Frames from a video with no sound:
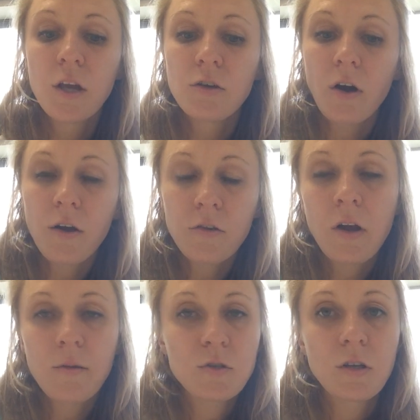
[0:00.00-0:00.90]
Your other
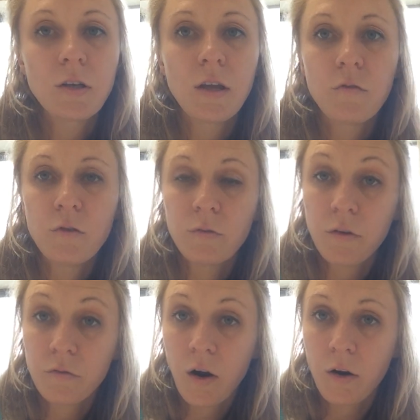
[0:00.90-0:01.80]
option, if you
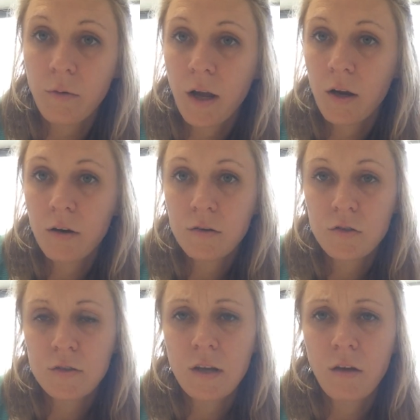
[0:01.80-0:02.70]
live far away or it's
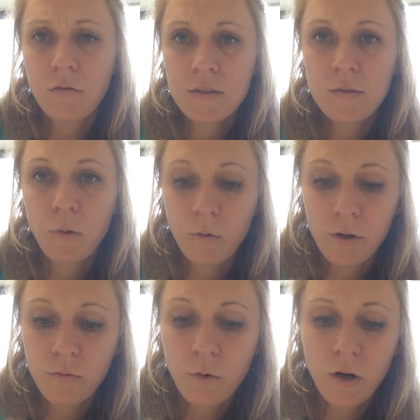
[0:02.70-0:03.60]
just not feasible
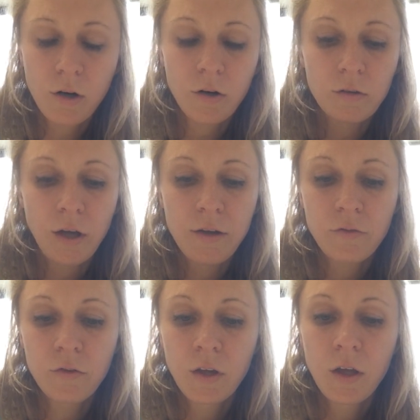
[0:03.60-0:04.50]
with work or life